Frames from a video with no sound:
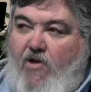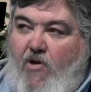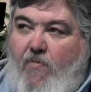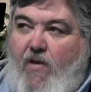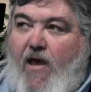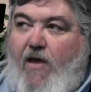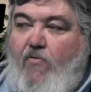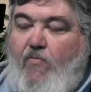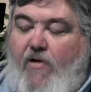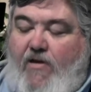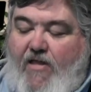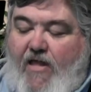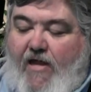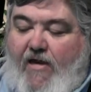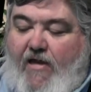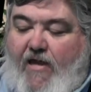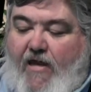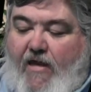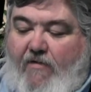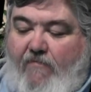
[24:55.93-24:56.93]
Let me go back and
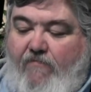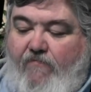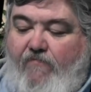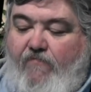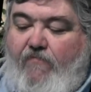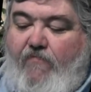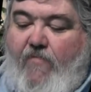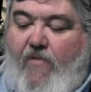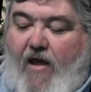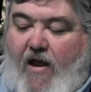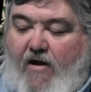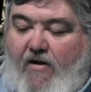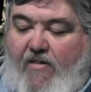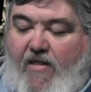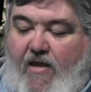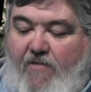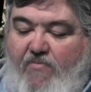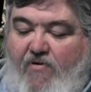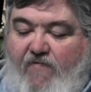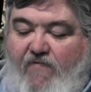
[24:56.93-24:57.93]
read that again.
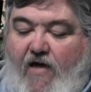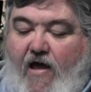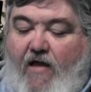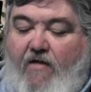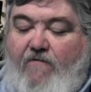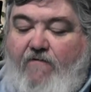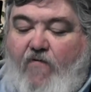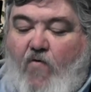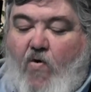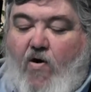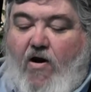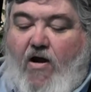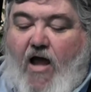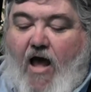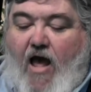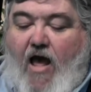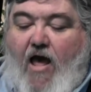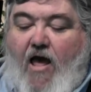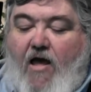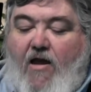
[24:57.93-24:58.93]
out of the Amplified.
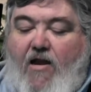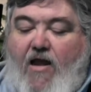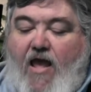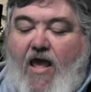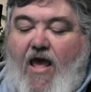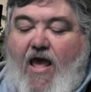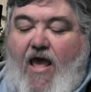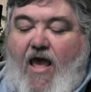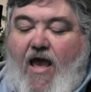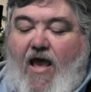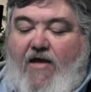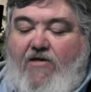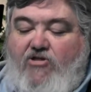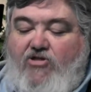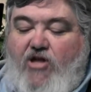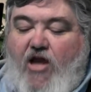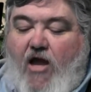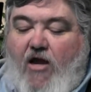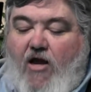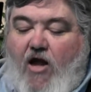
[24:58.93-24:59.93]
For God
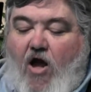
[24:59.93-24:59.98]
has